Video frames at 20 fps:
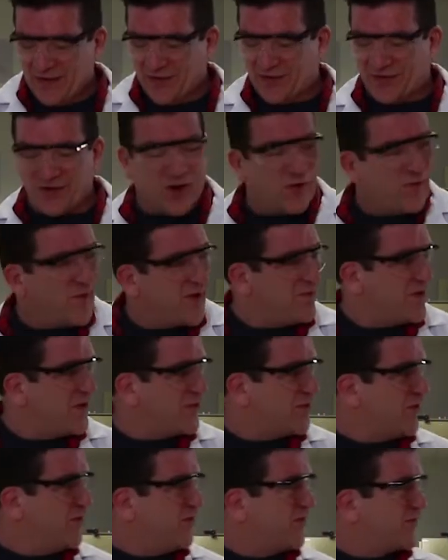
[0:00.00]
So what I'm
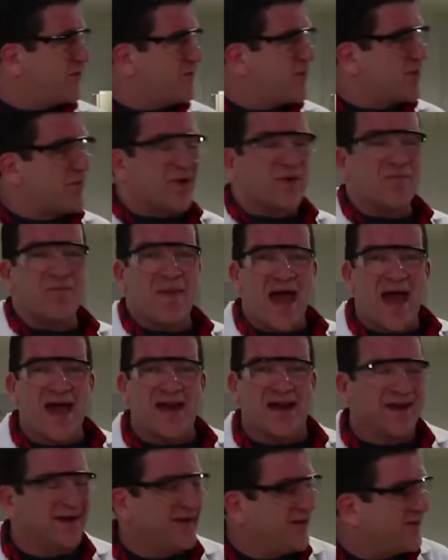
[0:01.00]
going to do is I'm going to bring
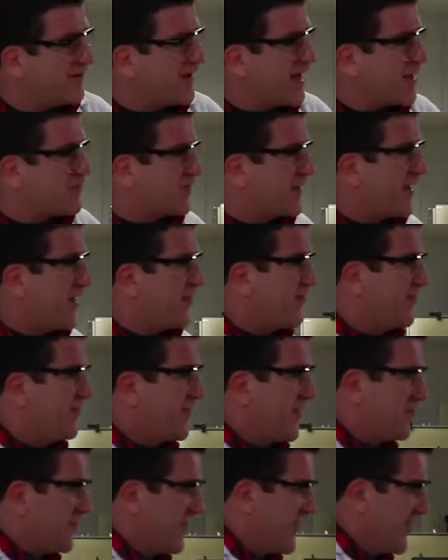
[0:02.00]
Matt in. He's an
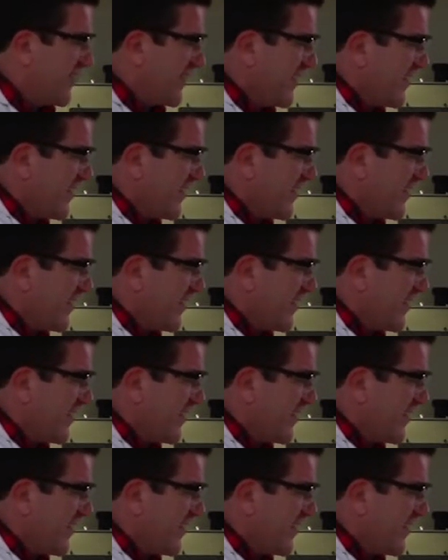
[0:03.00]
applications engineer